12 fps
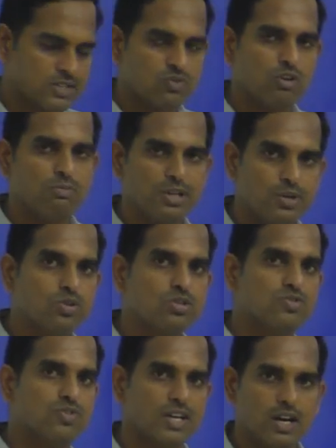will be
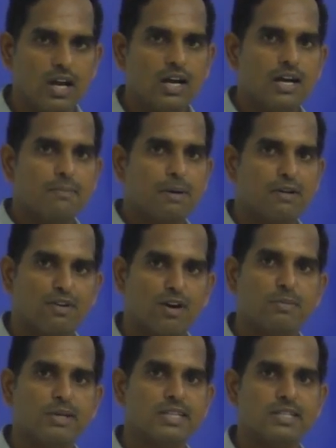used for
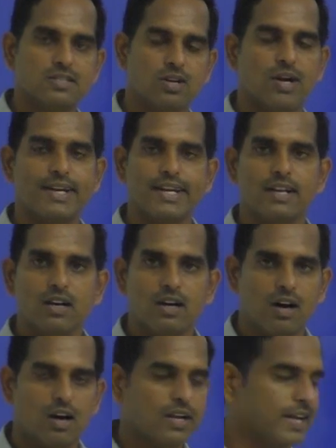performing this sorting
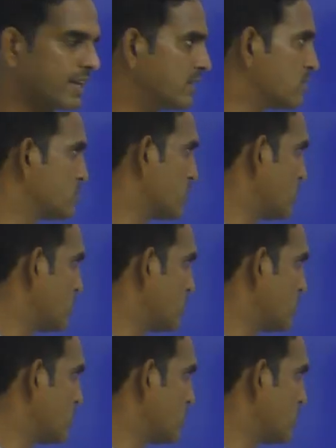algorithms